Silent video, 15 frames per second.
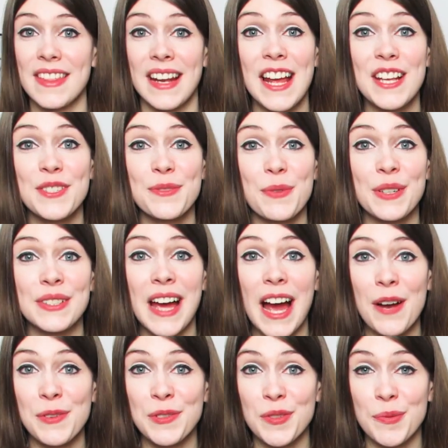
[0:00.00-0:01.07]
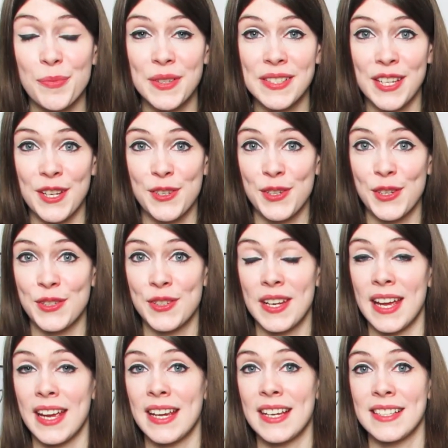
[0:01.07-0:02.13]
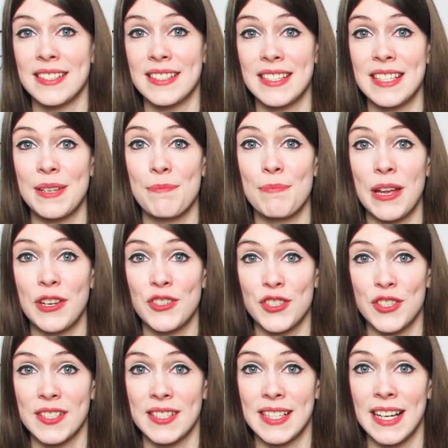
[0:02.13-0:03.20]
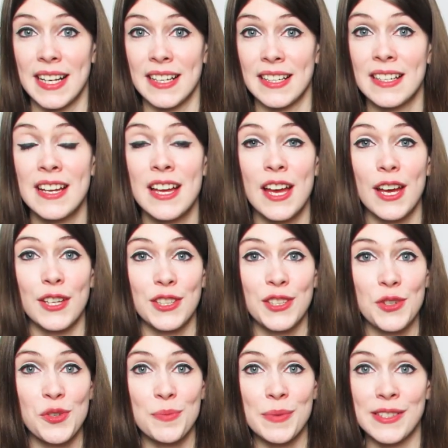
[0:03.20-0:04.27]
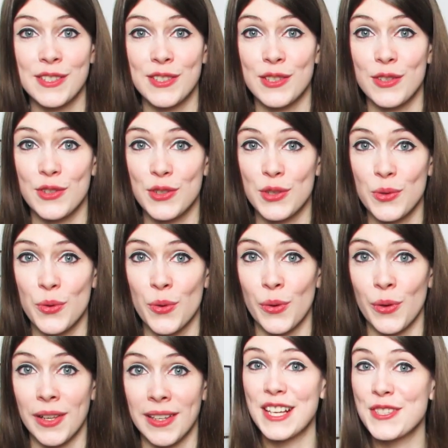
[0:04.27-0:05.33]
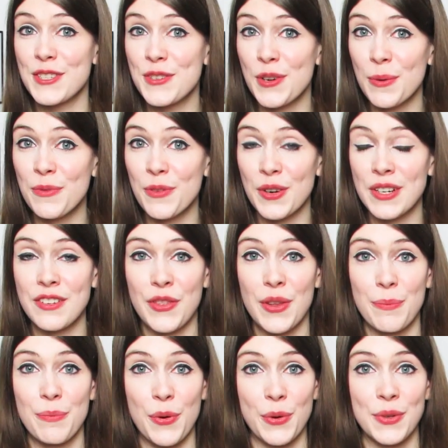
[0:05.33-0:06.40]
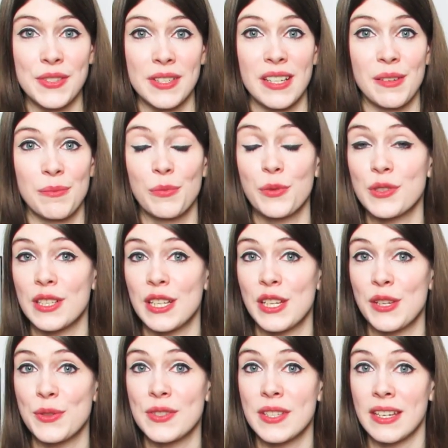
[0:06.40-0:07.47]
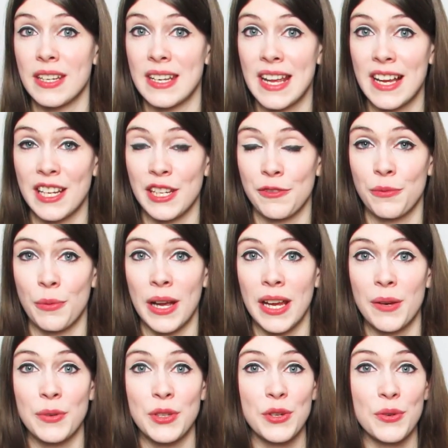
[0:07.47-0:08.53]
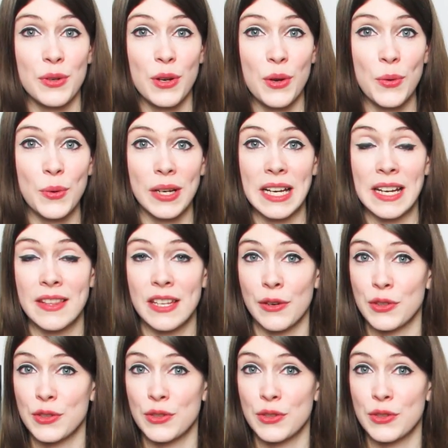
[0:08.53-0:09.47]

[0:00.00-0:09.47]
The last word I want to present to you today is die Menschenseele, a human's soul. It's a term for another person, mostly used in a negative way when you're lonely and there